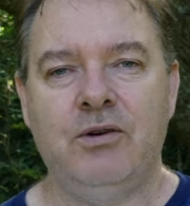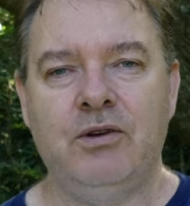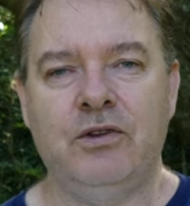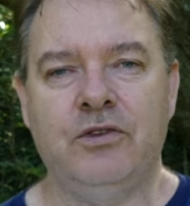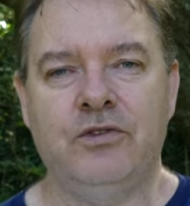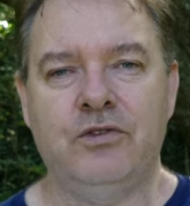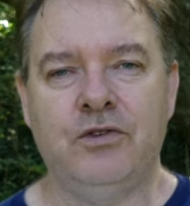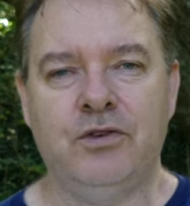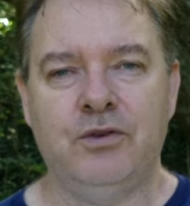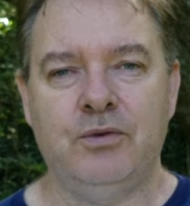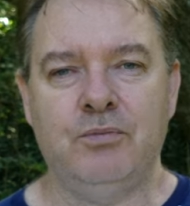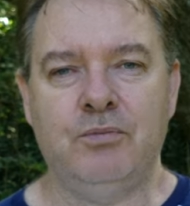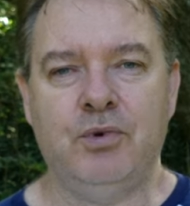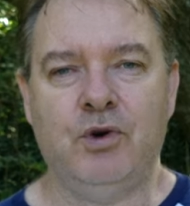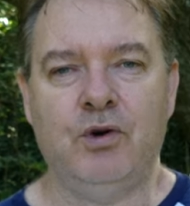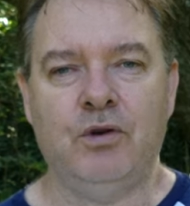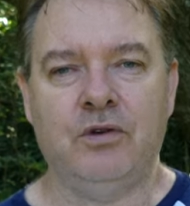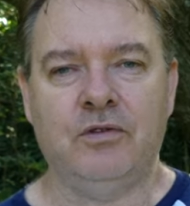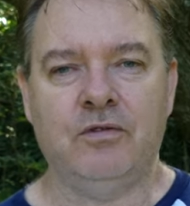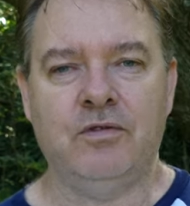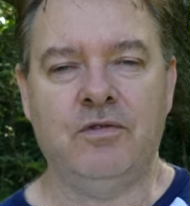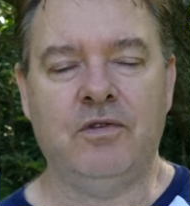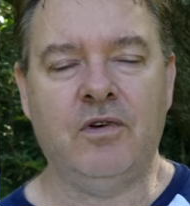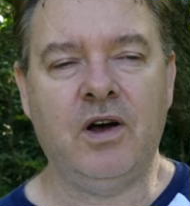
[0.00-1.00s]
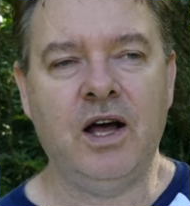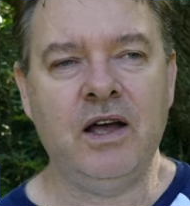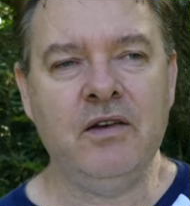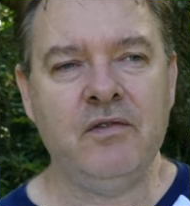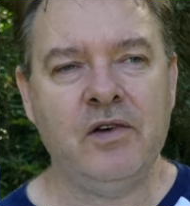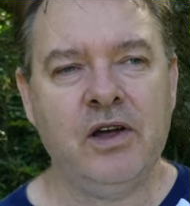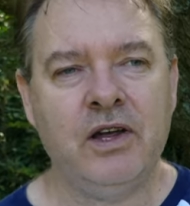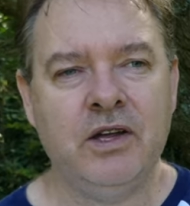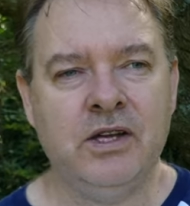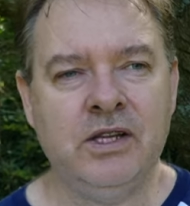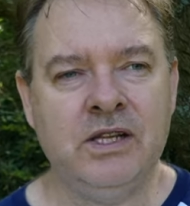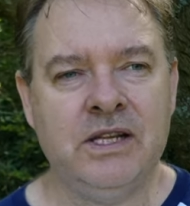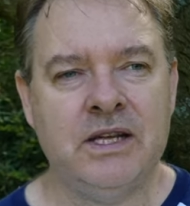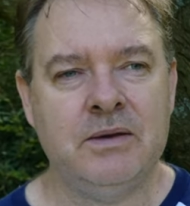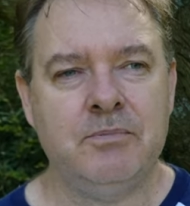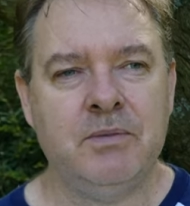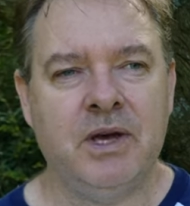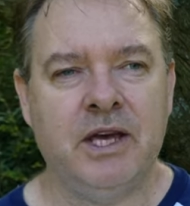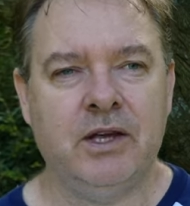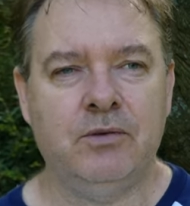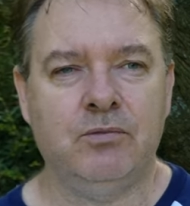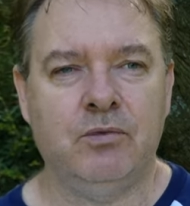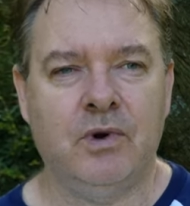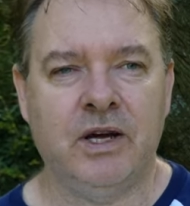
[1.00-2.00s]
on to Pond 5. I only
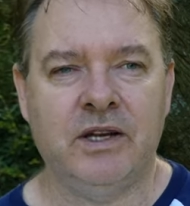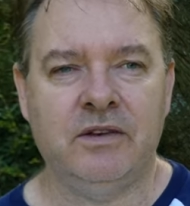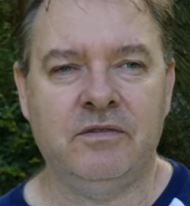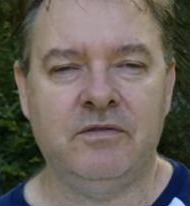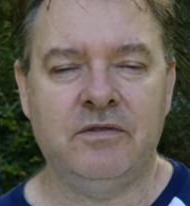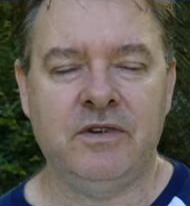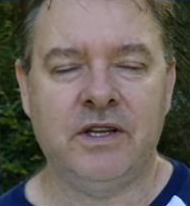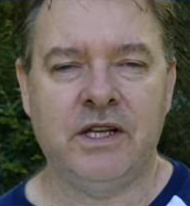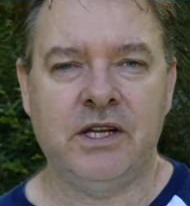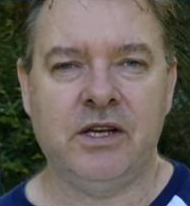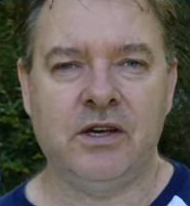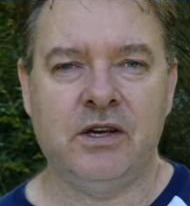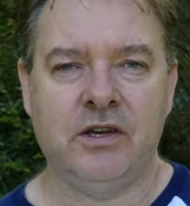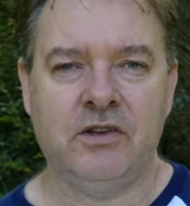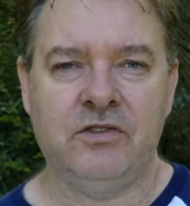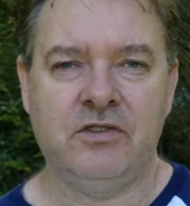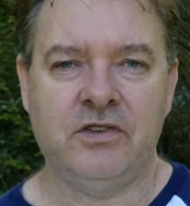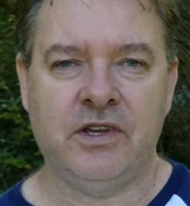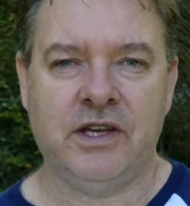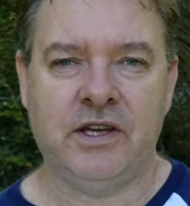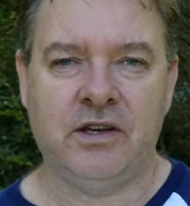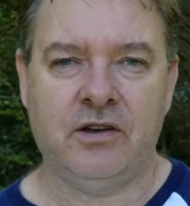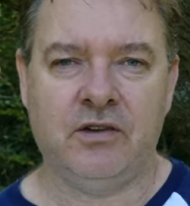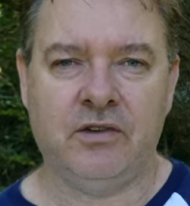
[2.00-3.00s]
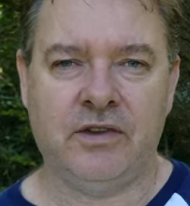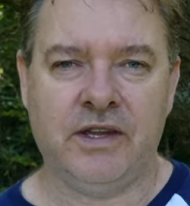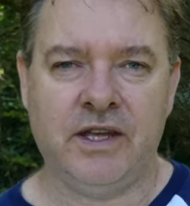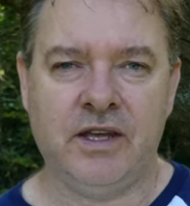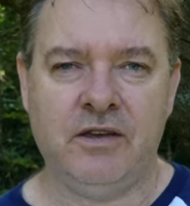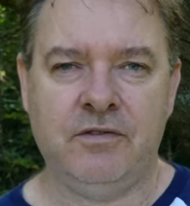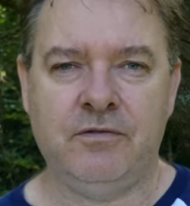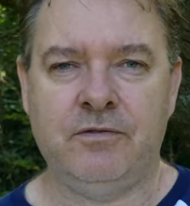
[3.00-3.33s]
made one video sale there